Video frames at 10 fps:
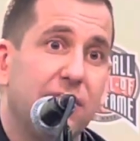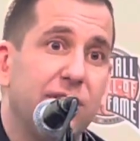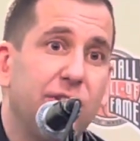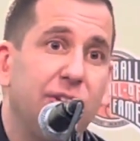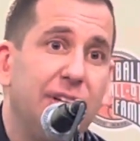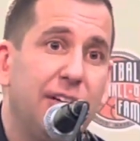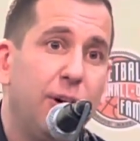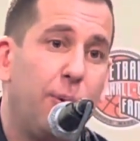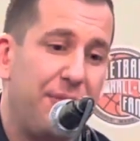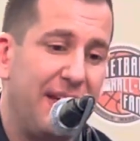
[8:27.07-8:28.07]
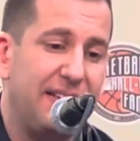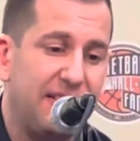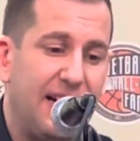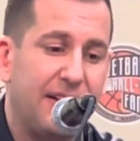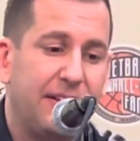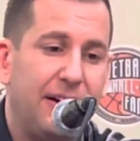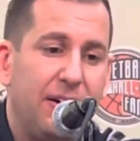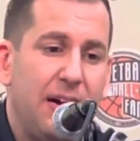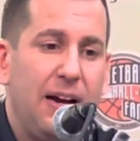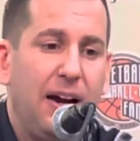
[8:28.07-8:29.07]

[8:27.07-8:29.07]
Because you need to know what they see out there.